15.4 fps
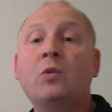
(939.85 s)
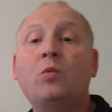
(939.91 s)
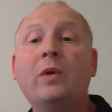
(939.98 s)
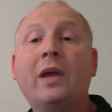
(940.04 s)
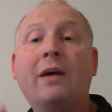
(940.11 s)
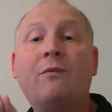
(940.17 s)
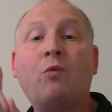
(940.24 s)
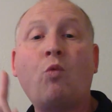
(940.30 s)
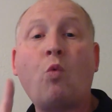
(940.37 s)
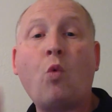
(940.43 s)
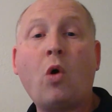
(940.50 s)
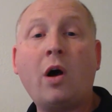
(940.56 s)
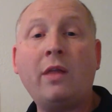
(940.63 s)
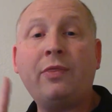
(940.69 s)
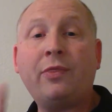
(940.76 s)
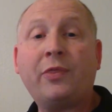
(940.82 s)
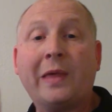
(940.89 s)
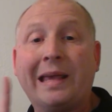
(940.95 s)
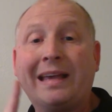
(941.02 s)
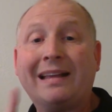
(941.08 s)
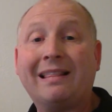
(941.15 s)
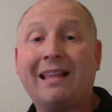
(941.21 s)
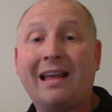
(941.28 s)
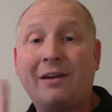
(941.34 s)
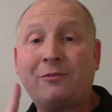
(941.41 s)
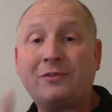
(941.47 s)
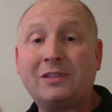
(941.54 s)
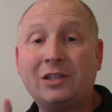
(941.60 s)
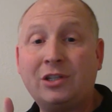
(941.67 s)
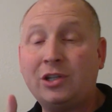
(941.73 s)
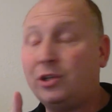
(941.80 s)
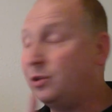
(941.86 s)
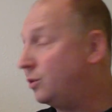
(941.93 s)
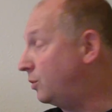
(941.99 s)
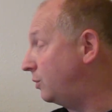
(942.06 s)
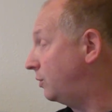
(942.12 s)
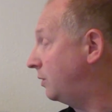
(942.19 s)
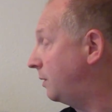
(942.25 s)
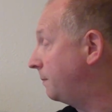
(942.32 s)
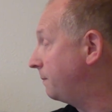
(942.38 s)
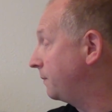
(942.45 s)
We have one thing left to do,